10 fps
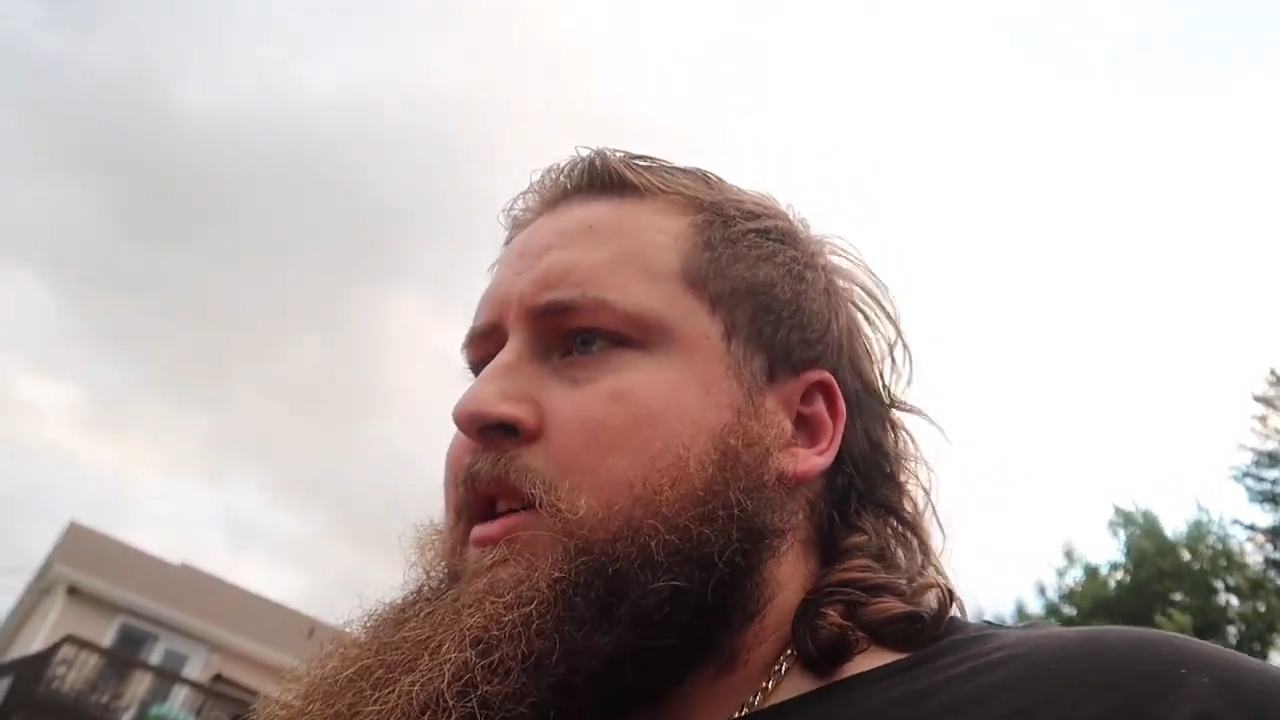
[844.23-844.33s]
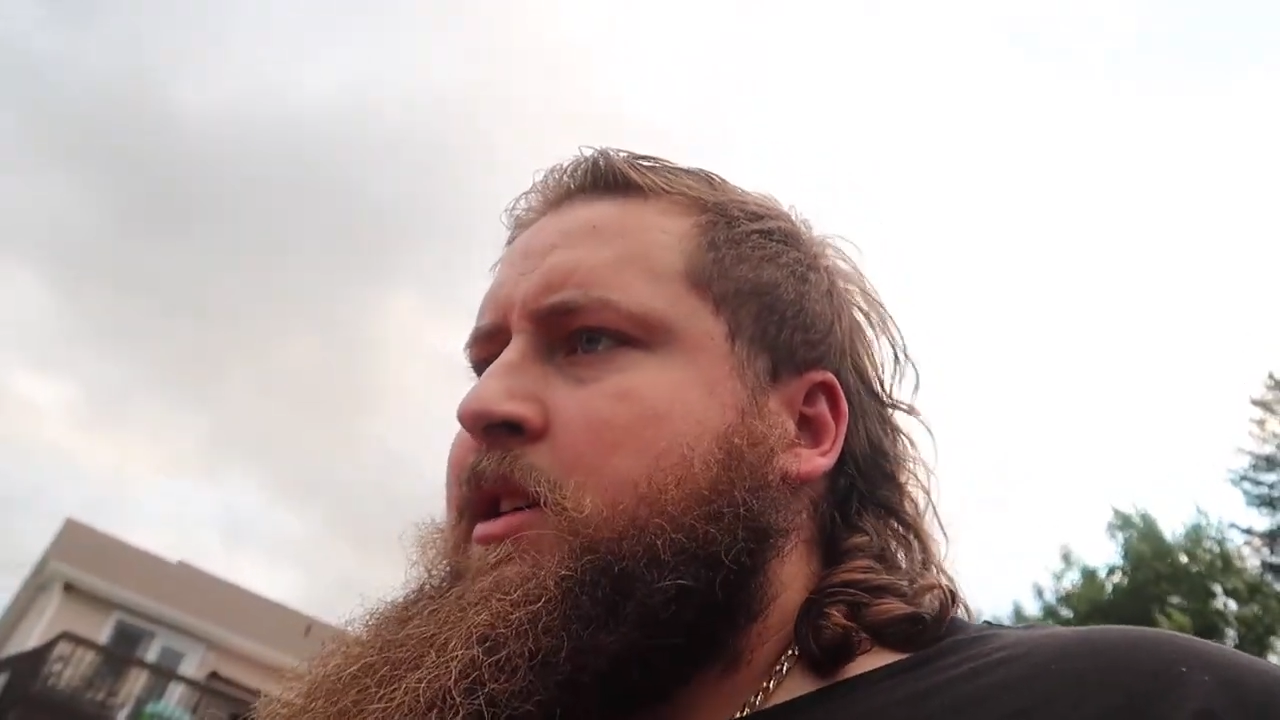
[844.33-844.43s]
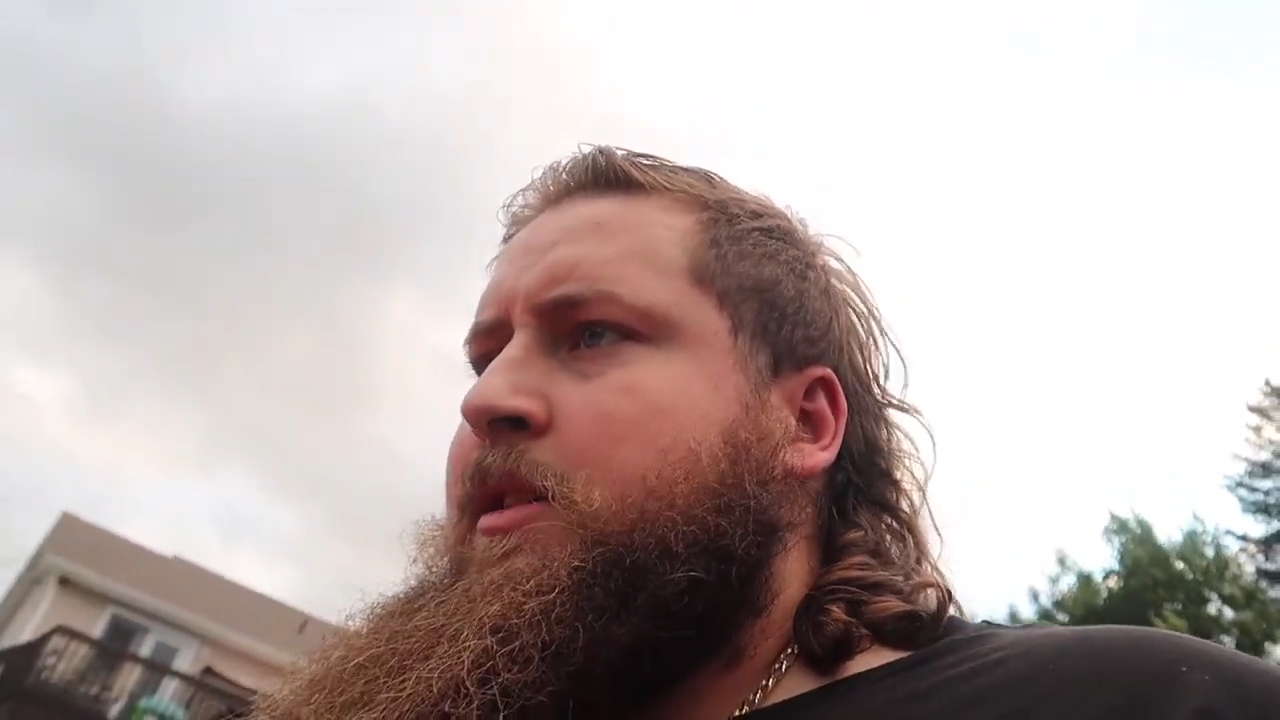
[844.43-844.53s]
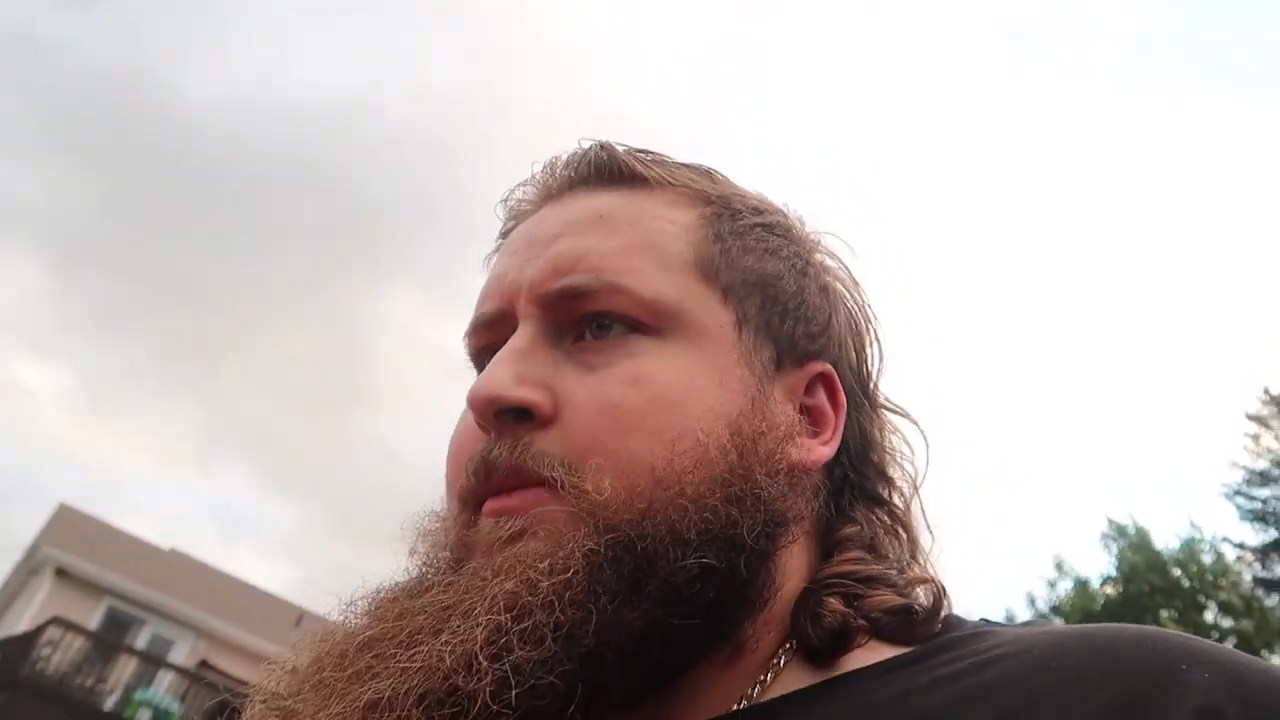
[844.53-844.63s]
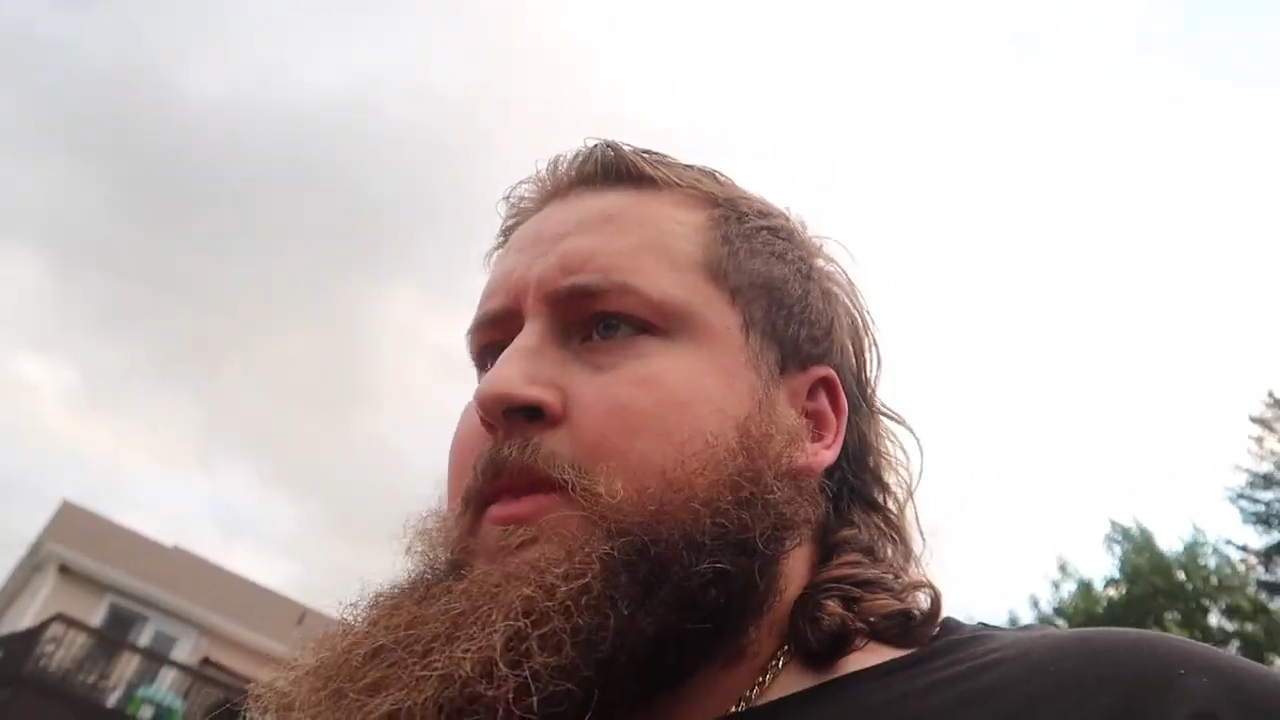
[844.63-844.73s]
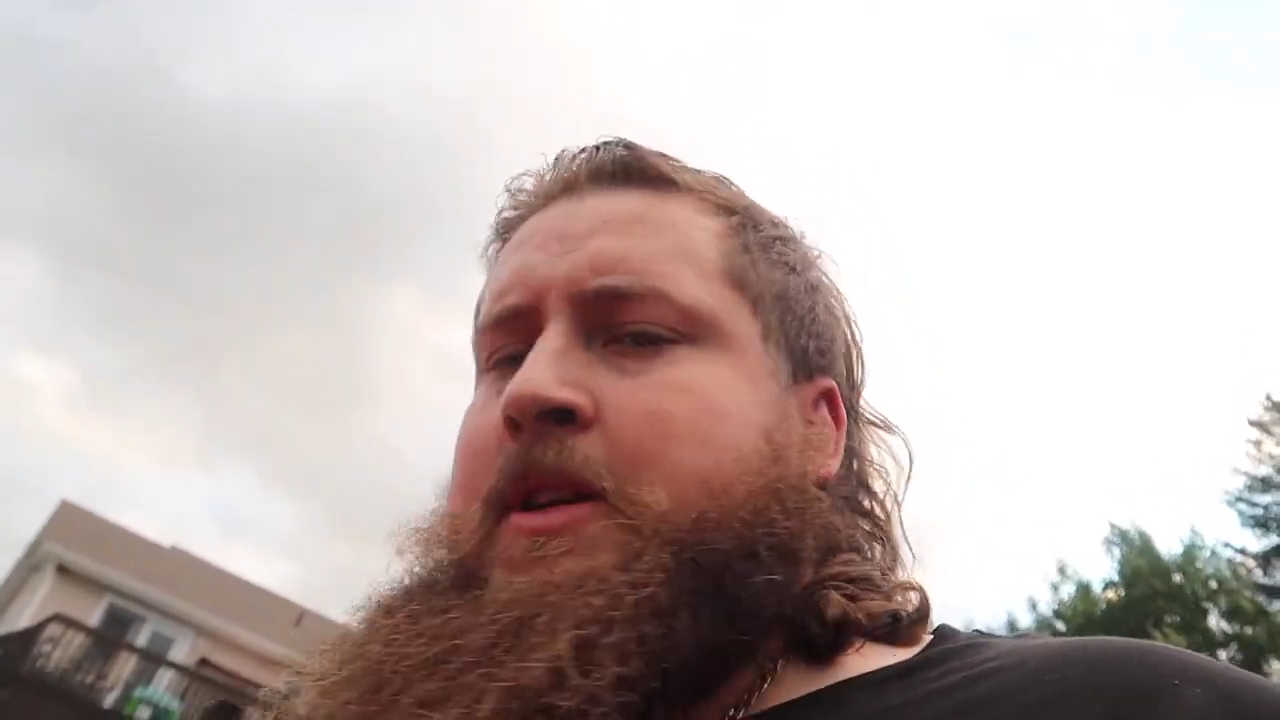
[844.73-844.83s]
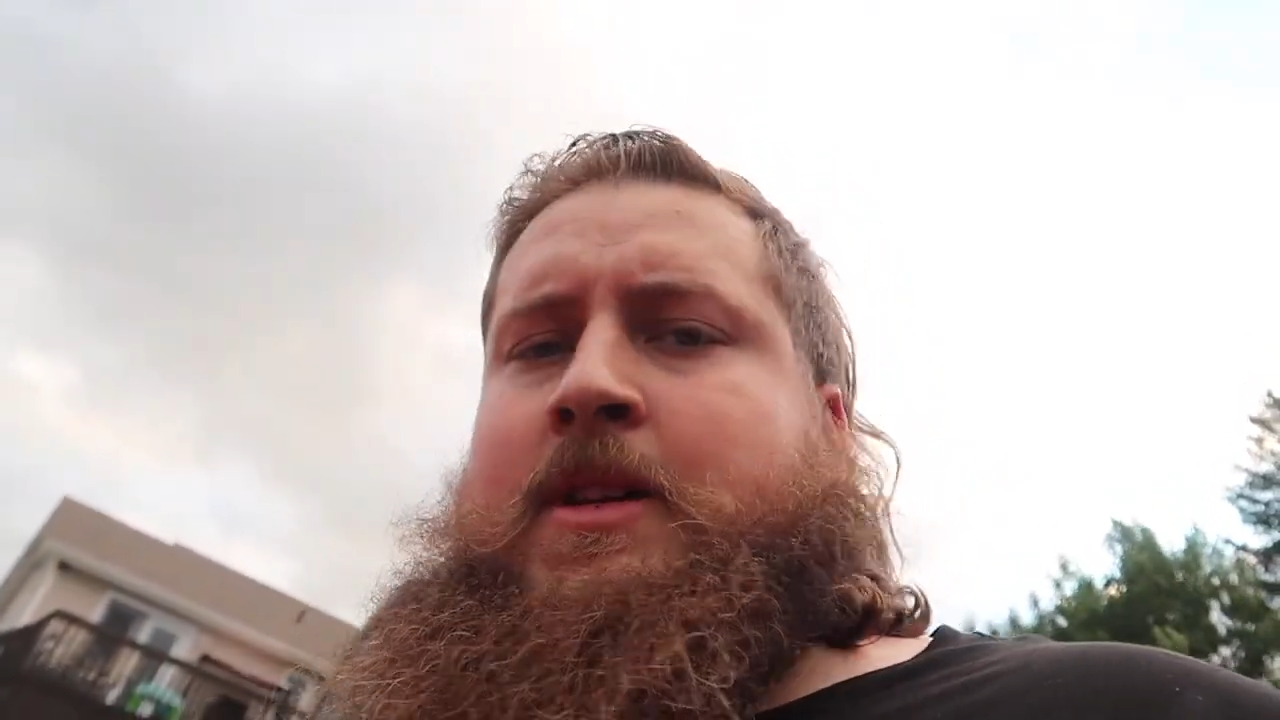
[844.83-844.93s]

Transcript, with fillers: I'm